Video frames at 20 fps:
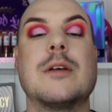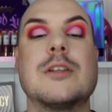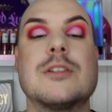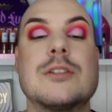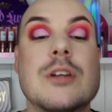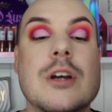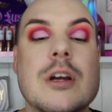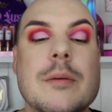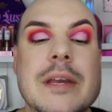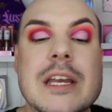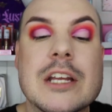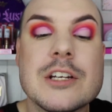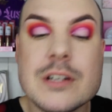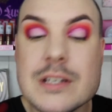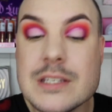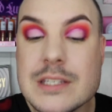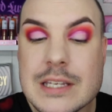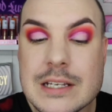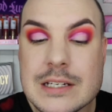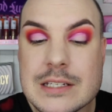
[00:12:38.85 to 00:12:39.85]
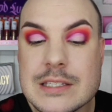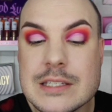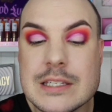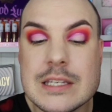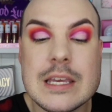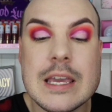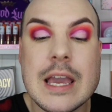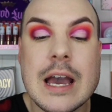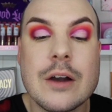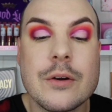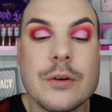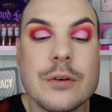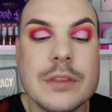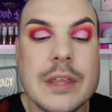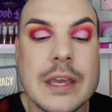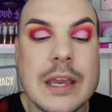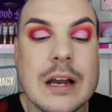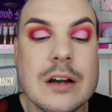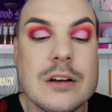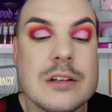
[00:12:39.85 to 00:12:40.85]
So it'd be interesting to see how good
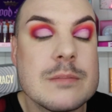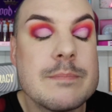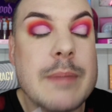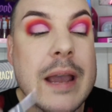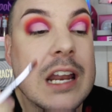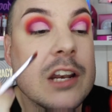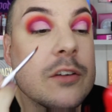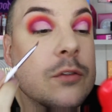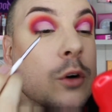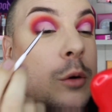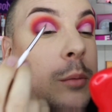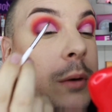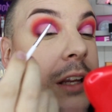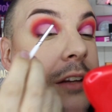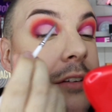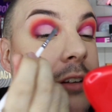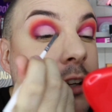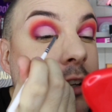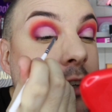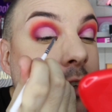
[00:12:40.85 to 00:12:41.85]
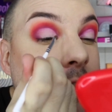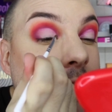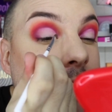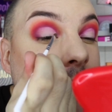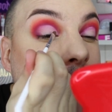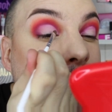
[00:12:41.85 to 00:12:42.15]
they are because baked formulas are usually